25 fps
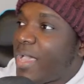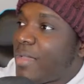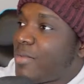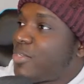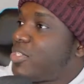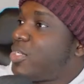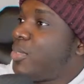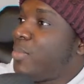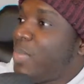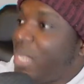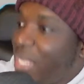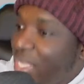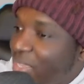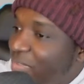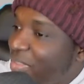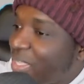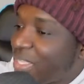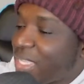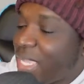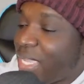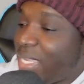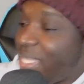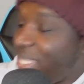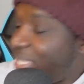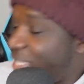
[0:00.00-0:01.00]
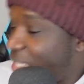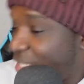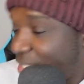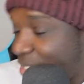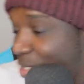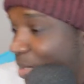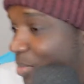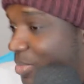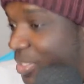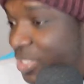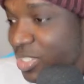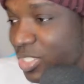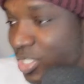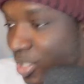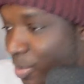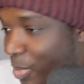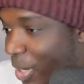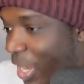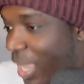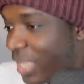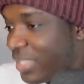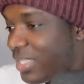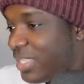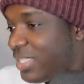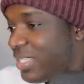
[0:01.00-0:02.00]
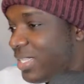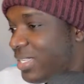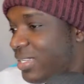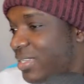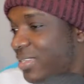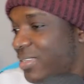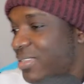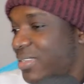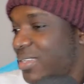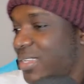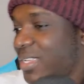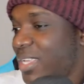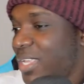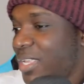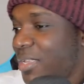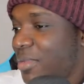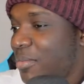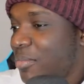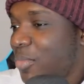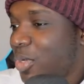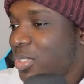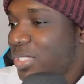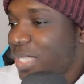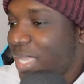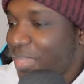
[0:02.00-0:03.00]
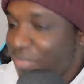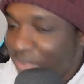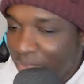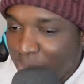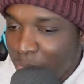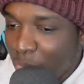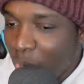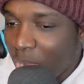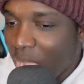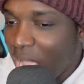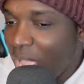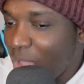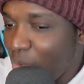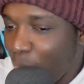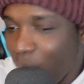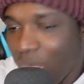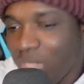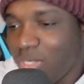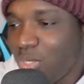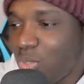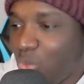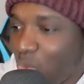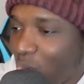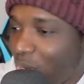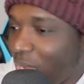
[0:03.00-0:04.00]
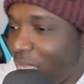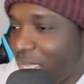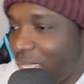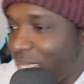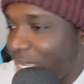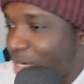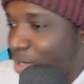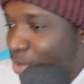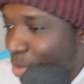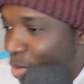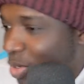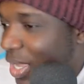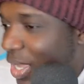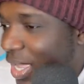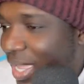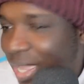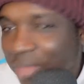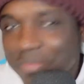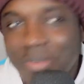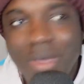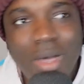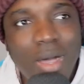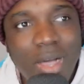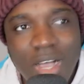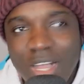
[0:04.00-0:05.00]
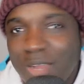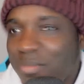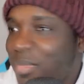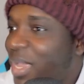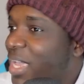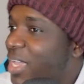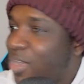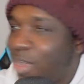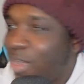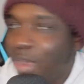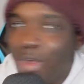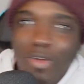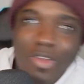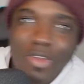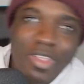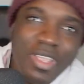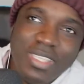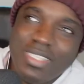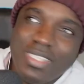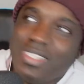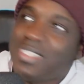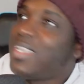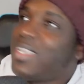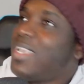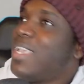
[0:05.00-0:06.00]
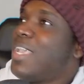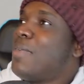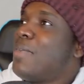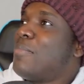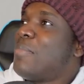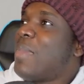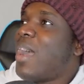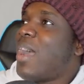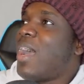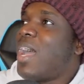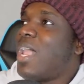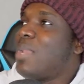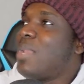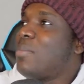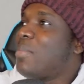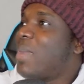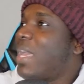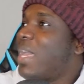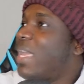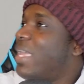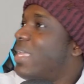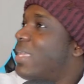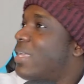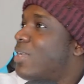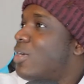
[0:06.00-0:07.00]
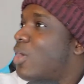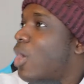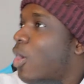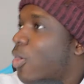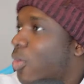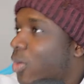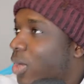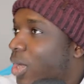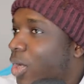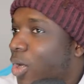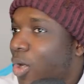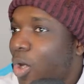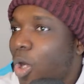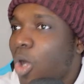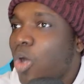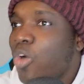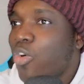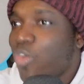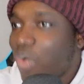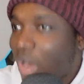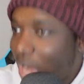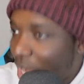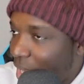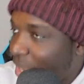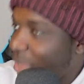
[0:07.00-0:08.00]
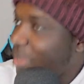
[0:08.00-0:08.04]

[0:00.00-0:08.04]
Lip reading: believes that I needed something. She brought it in. But if I want to cook, I can cook. I have all my curries, all my okra.